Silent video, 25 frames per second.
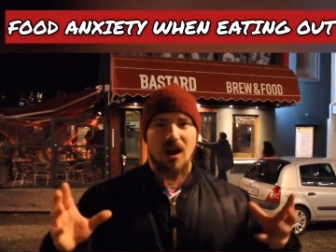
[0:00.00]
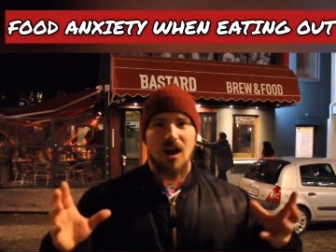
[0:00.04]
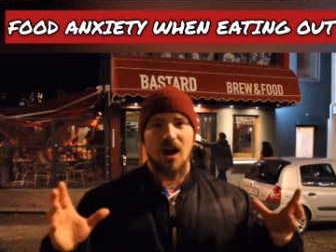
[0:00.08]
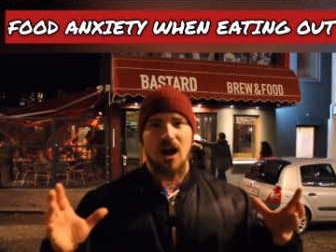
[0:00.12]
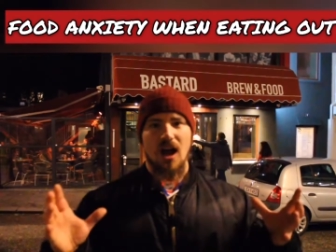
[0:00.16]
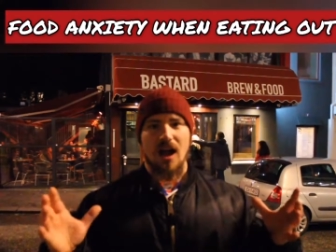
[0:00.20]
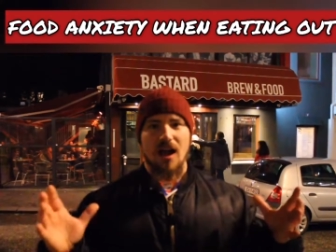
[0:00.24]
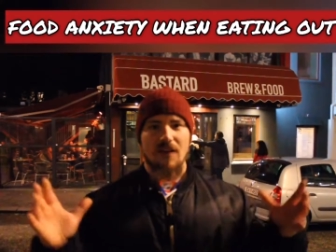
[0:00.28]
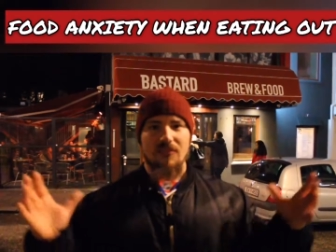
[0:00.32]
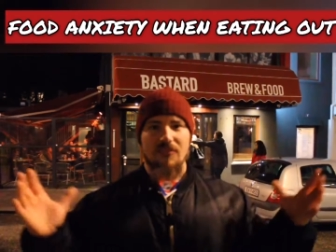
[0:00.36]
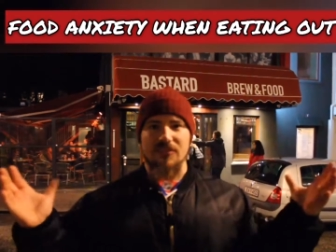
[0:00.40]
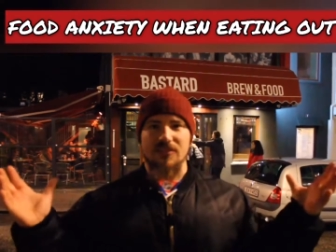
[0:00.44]

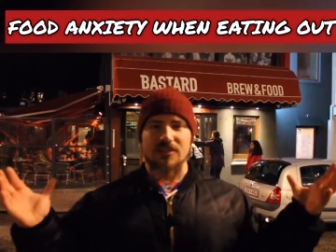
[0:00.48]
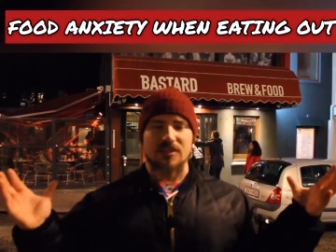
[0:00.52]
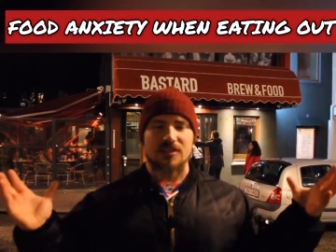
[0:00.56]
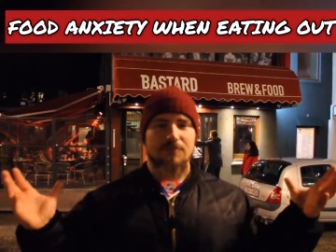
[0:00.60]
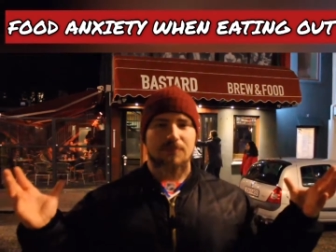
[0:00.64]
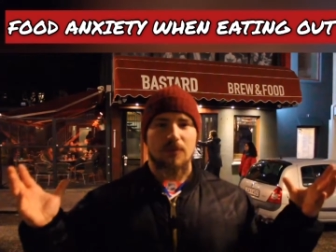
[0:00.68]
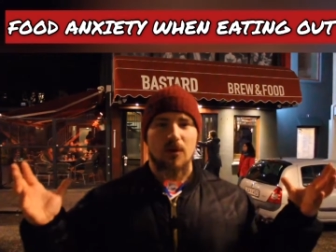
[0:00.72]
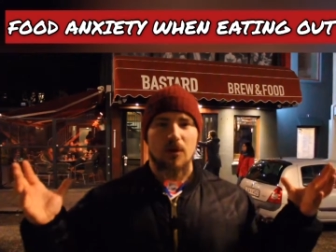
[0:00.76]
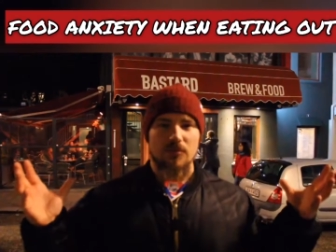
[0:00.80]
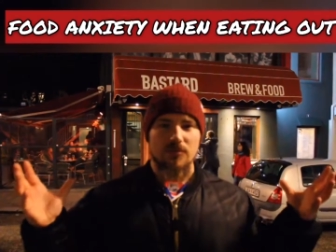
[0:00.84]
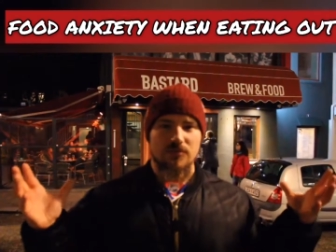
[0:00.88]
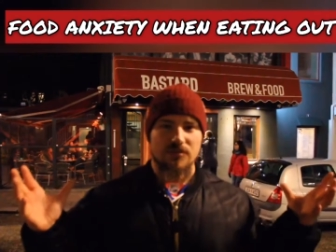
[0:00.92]
Ah, oh, everything
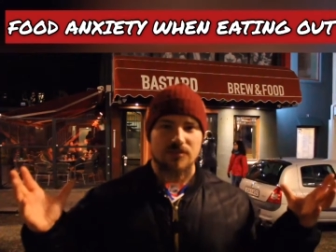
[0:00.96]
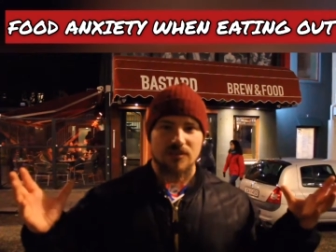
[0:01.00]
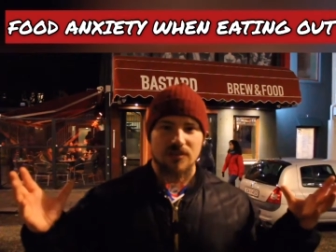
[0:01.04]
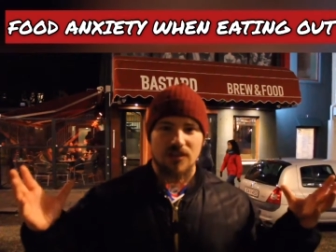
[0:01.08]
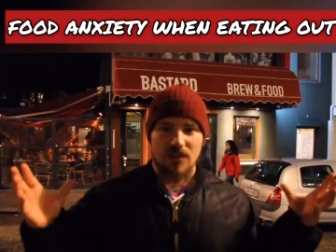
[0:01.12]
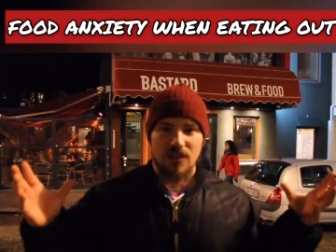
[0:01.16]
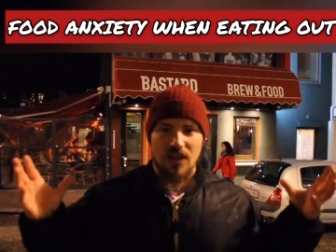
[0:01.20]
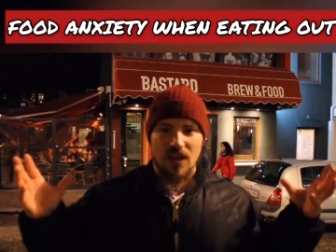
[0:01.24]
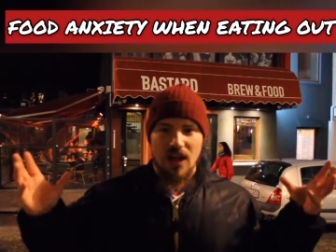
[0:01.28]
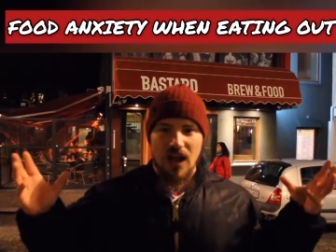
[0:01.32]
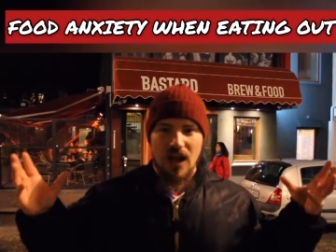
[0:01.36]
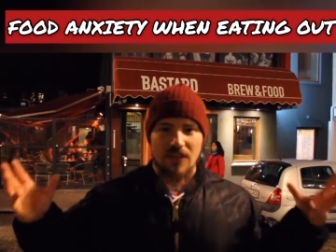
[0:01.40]
explodes
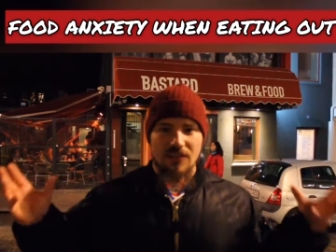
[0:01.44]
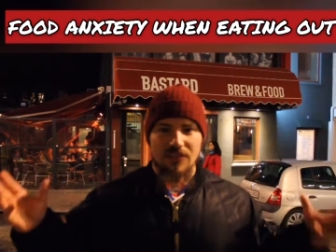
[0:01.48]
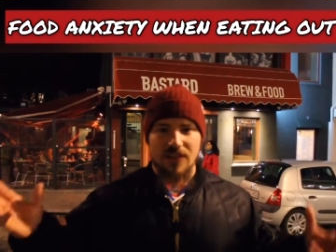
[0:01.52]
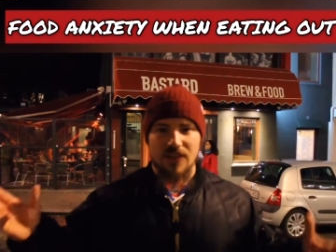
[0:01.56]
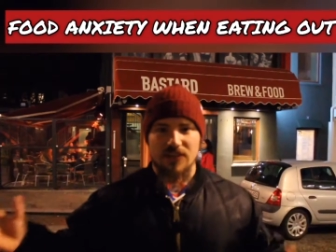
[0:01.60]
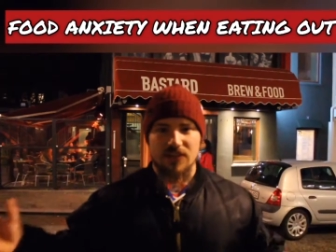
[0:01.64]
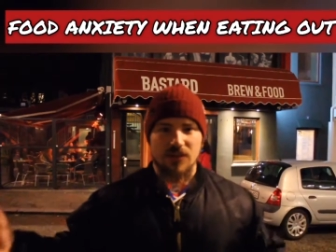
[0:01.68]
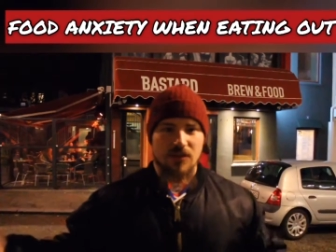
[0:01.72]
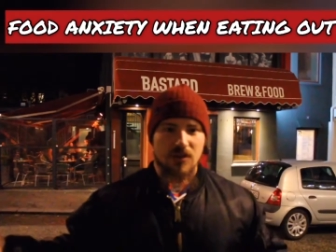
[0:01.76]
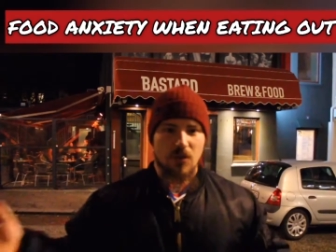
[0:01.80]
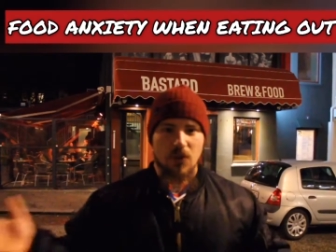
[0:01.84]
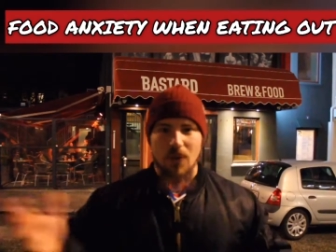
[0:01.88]

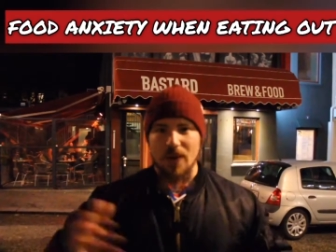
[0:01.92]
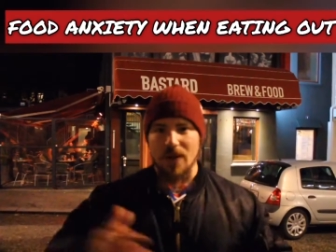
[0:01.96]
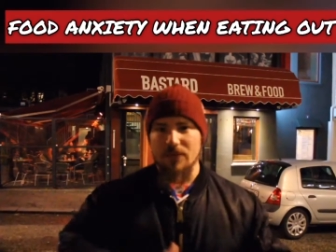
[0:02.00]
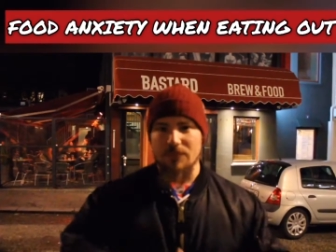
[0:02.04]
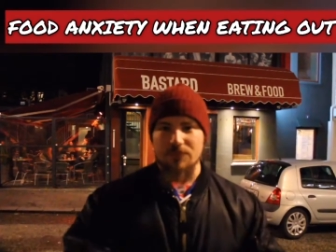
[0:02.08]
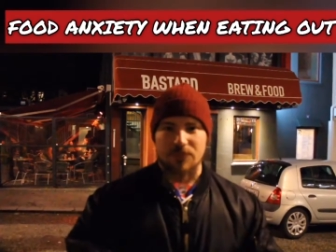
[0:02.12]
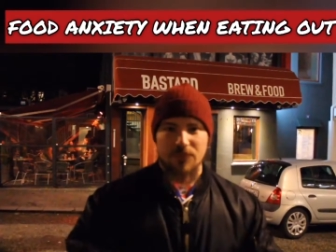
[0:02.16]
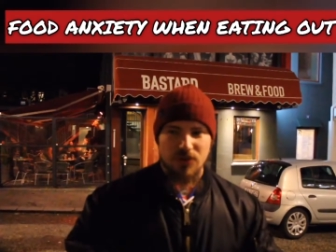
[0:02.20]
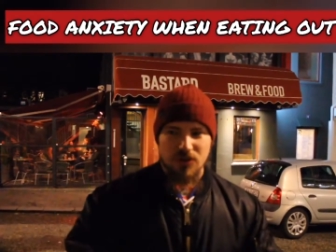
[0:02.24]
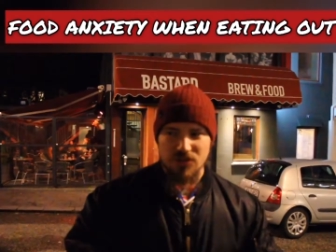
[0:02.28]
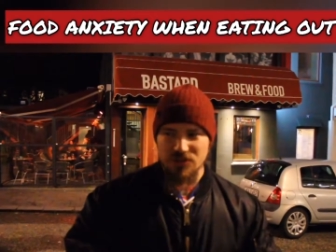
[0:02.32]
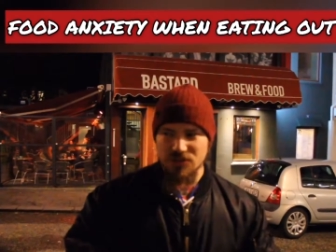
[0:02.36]
and then you
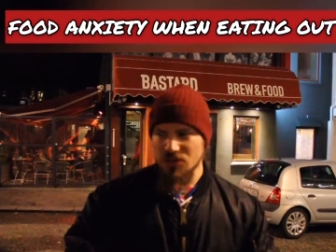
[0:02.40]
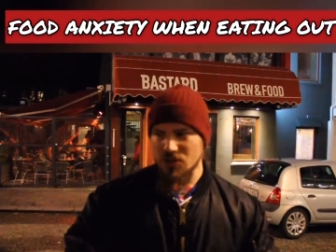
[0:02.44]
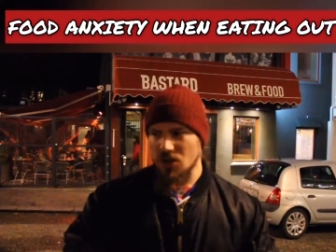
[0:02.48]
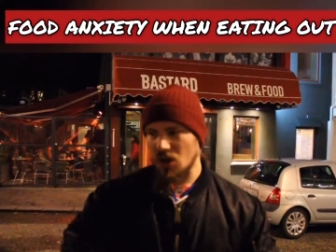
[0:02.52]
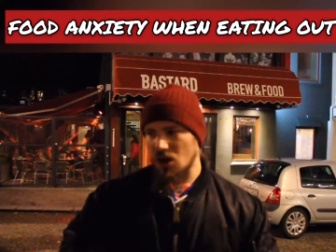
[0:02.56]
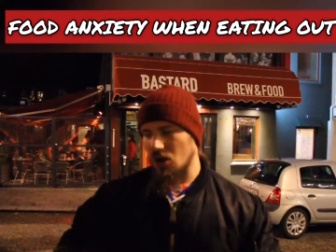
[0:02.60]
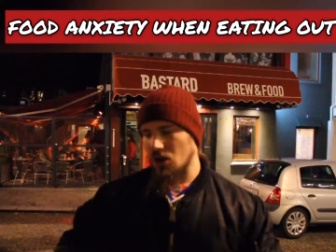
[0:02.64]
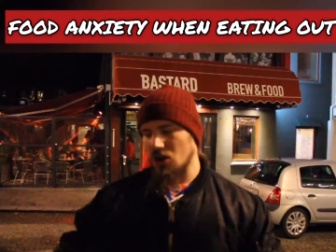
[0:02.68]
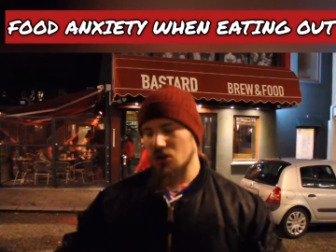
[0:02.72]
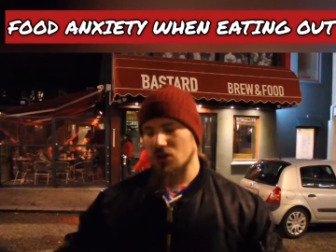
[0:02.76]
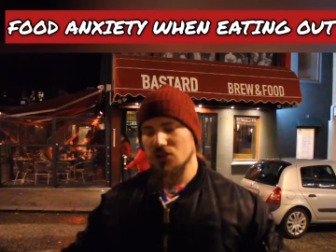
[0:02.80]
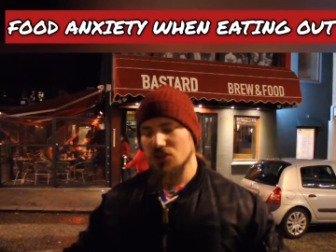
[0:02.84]
quit because you
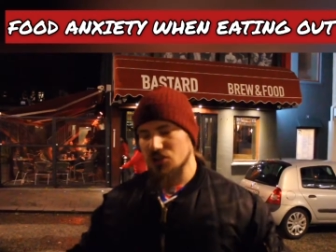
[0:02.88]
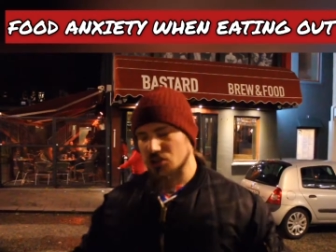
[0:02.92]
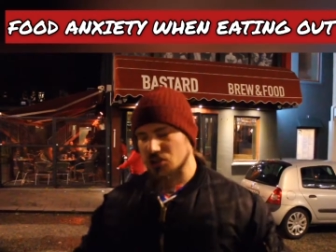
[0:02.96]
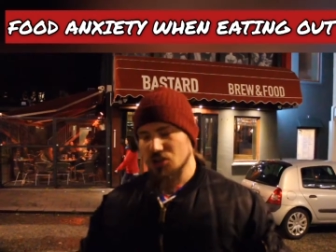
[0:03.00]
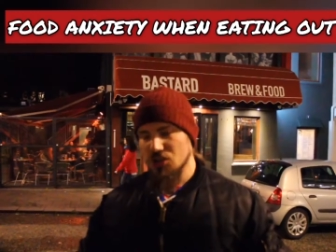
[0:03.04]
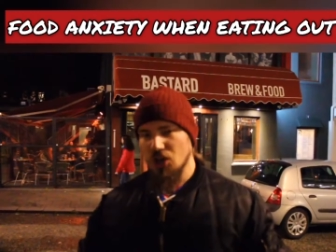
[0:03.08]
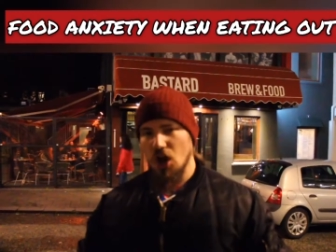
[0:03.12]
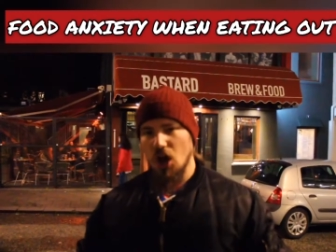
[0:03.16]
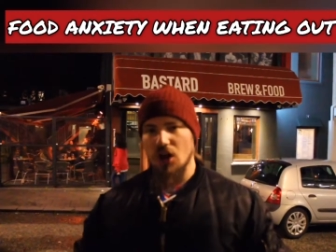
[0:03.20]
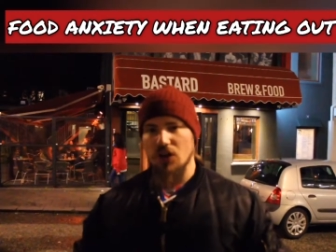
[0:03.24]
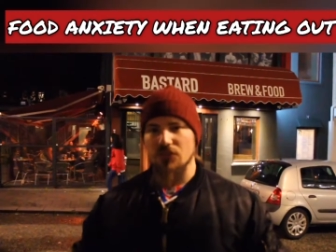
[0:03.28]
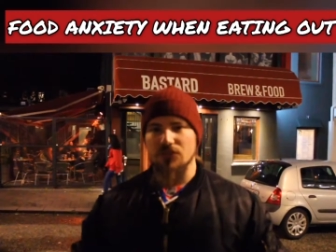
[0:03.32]
can't
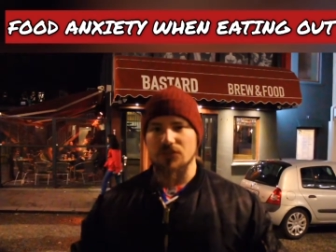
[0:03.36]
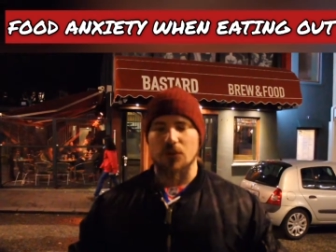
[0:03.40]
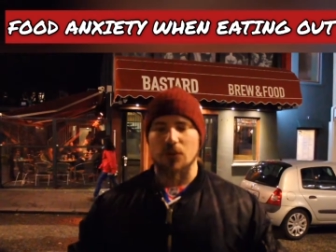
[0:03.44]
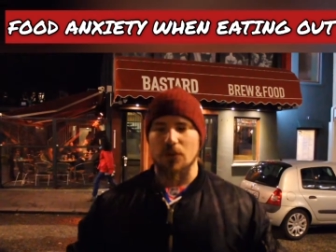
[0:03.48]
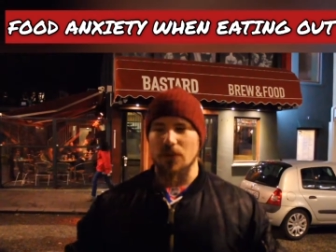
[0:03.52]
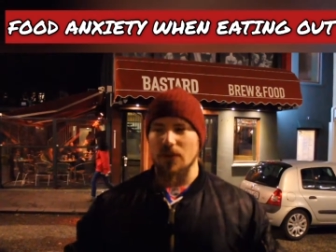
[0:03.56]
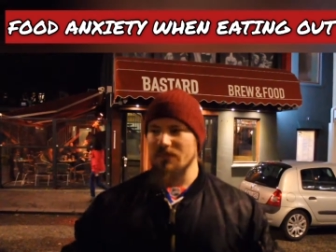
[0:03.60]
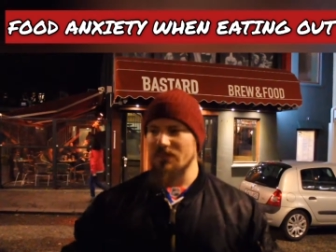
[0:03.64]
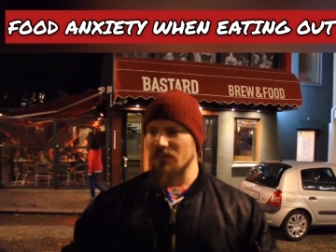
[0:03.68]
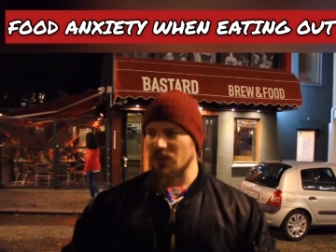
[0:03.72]
you can't do it.